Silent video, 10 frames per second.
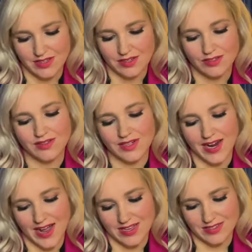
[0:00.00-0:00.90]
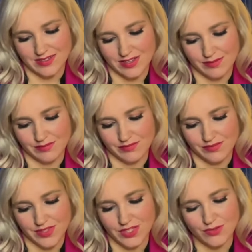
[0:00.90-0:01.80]
Laura asked him,
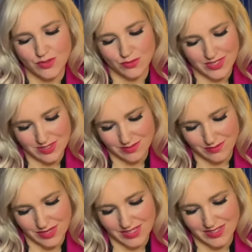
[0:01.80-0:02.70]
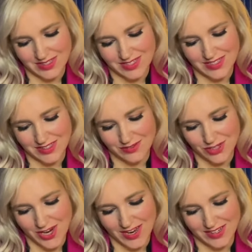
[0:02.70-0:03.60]
'You knew we didn't mean it, didn't you,
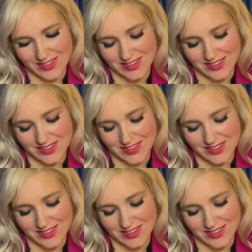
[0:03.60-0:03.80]
Jack?'